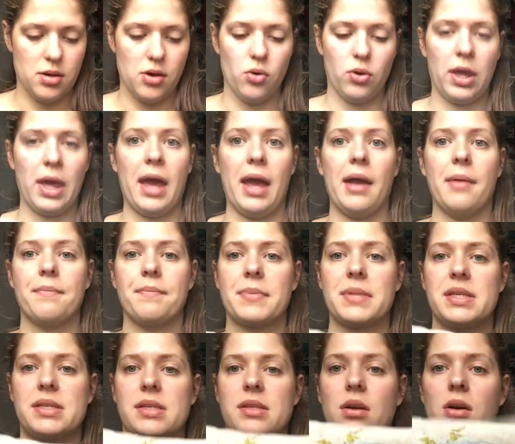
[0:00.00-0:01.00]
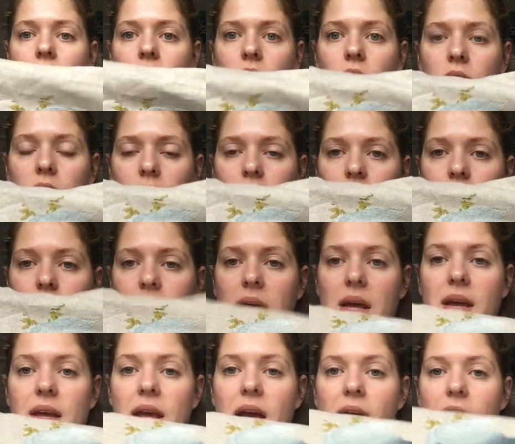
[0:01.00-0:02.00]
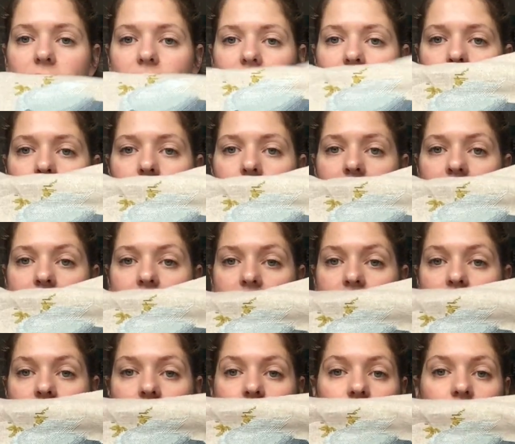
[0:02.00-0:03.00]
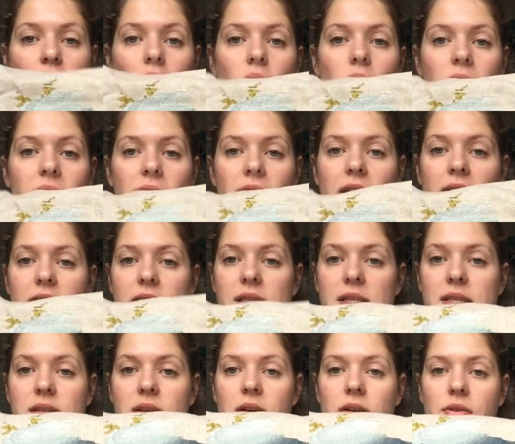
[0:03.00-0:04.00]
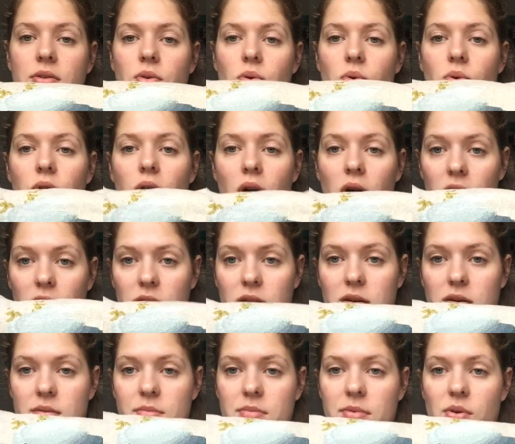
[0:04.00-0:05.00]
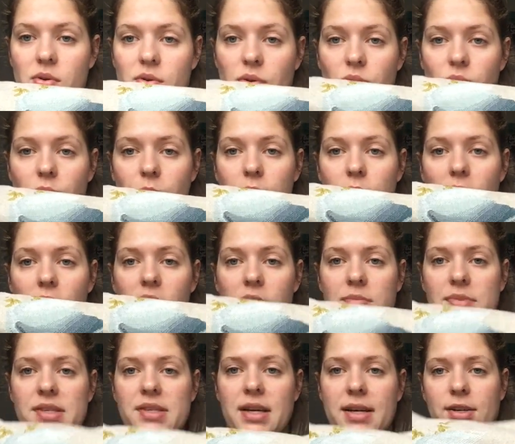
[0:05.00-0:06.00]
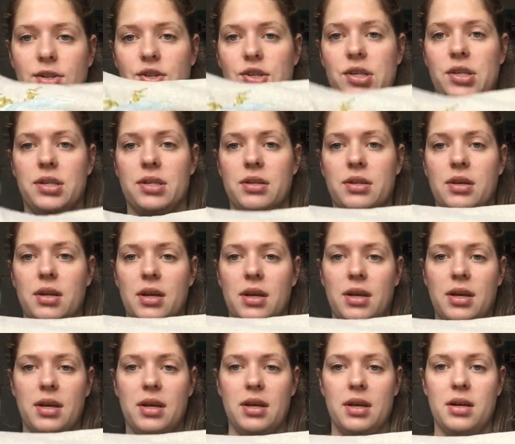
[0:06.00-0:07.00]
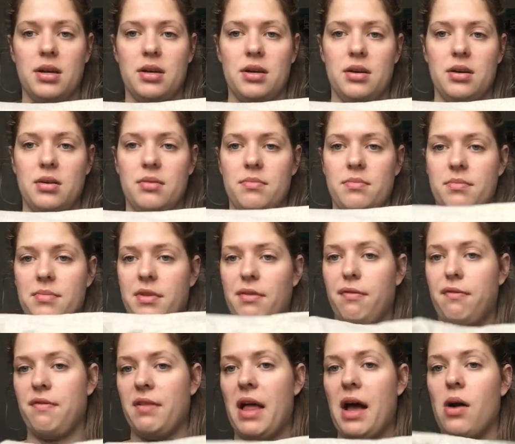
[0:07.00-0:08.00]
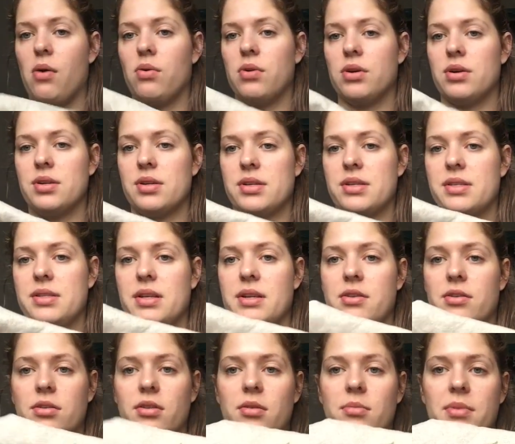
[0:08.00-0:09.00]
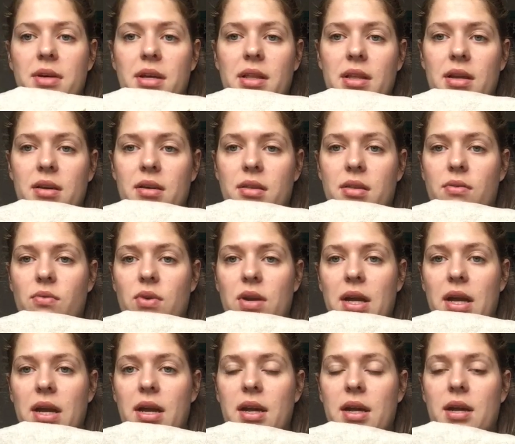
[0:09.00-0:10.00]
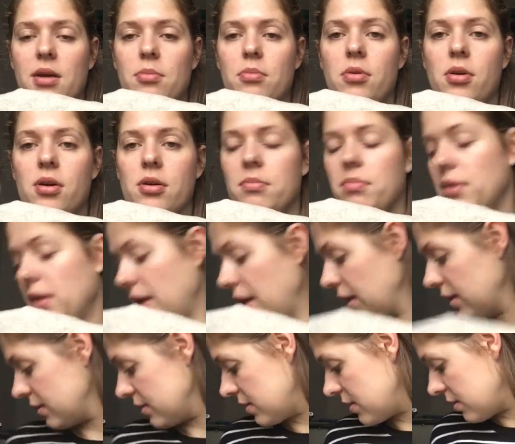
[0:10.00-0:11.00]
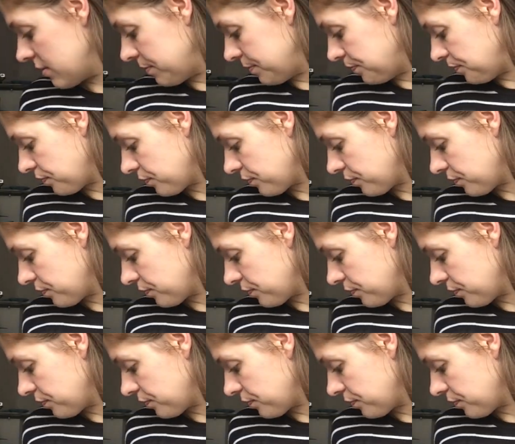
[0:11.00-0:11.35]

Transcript: Okay, so yeah, I have a little bit to go on this, the whole column, the whole bottom section, the flowers that are coming, like three here, potted plants,